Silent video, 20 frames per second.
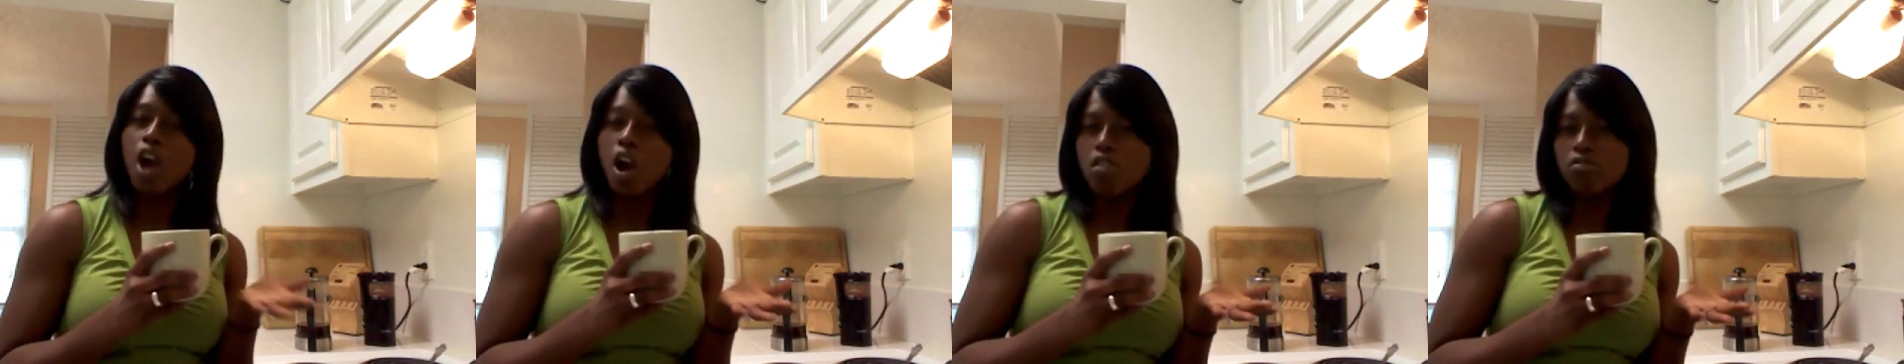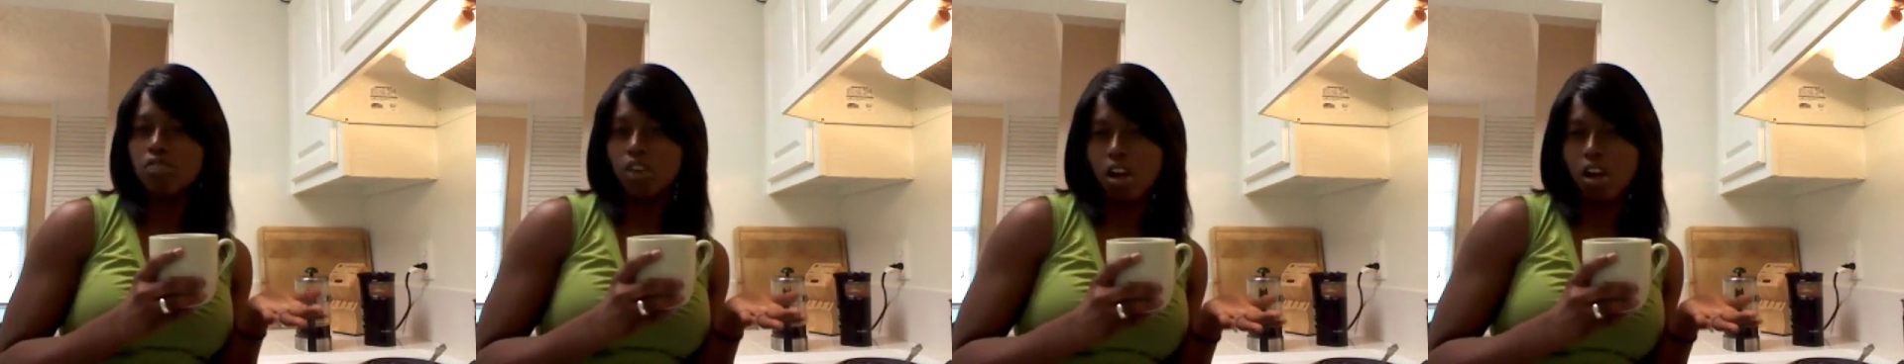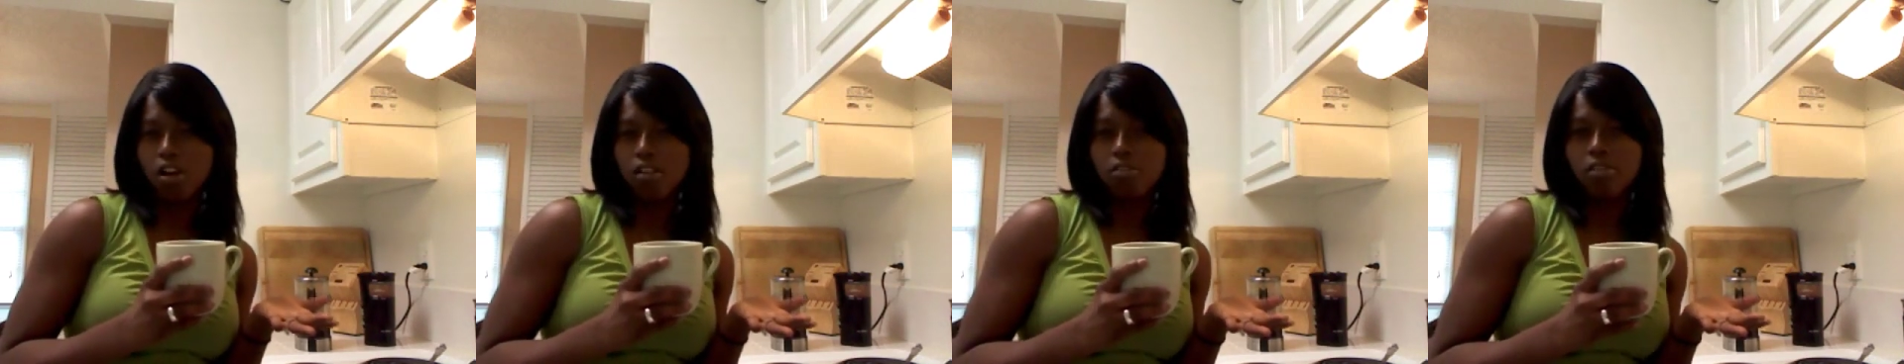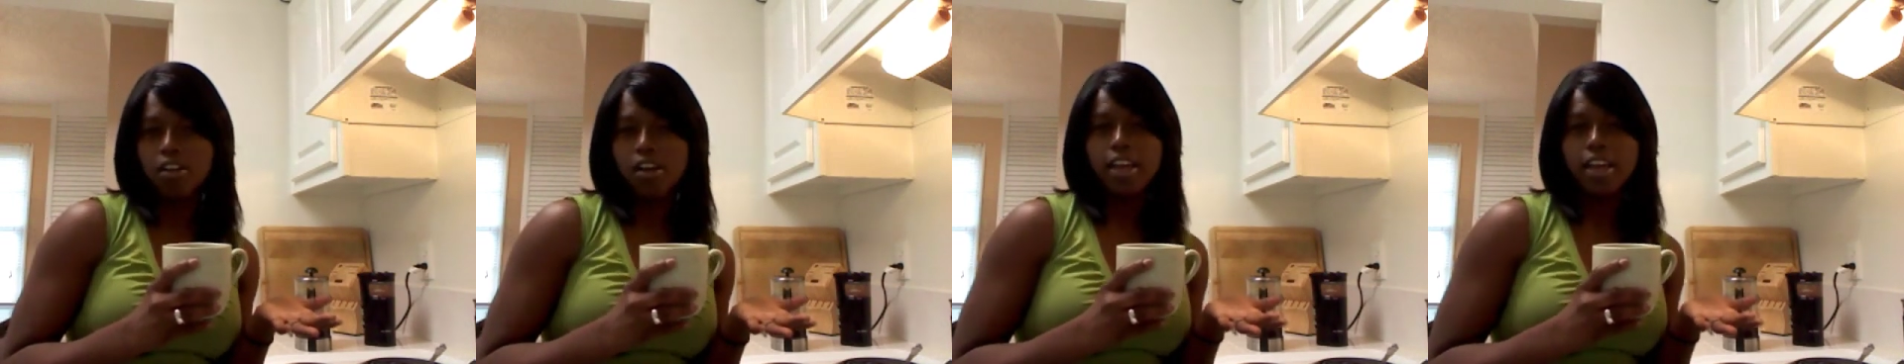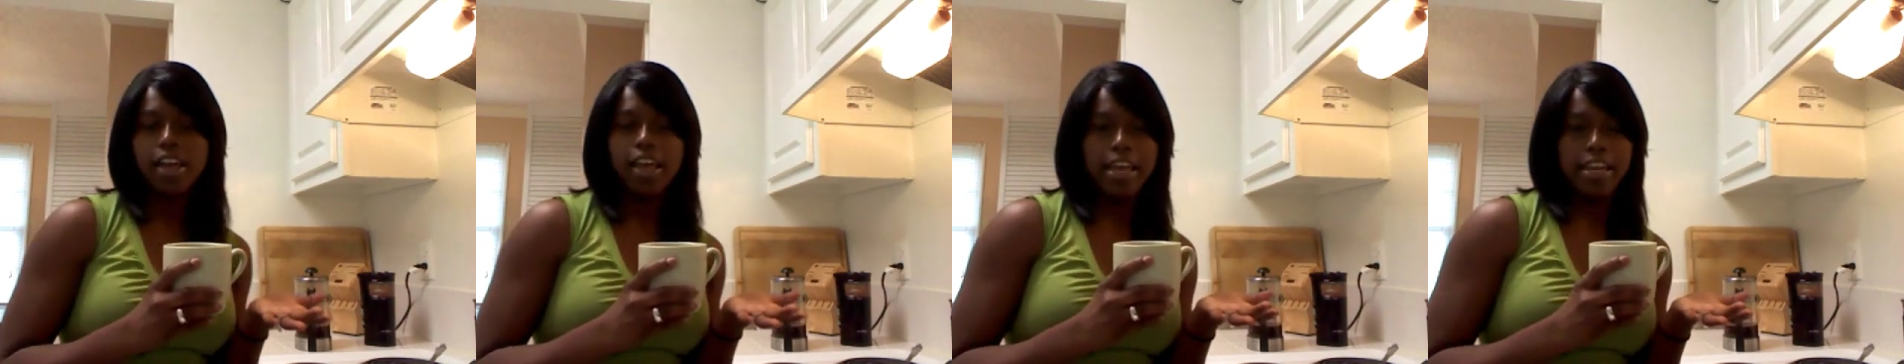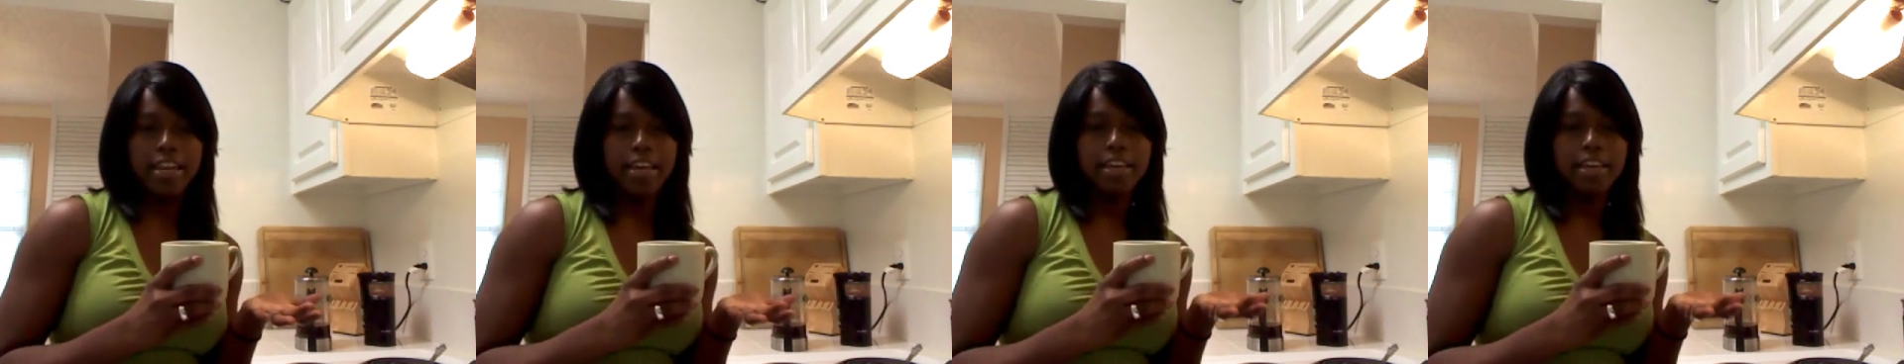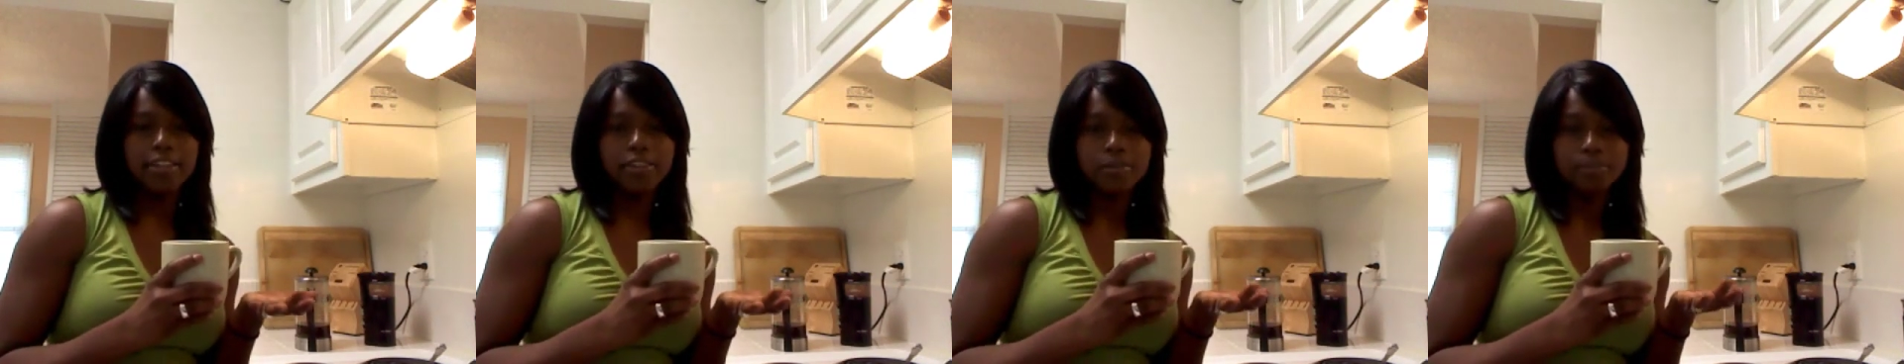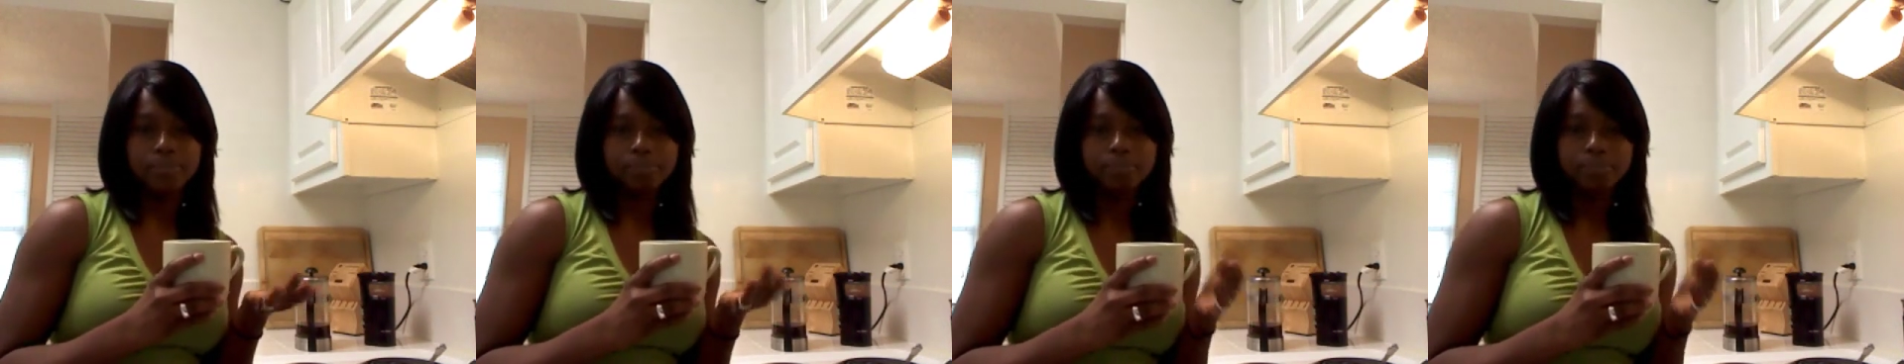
cocoa in it.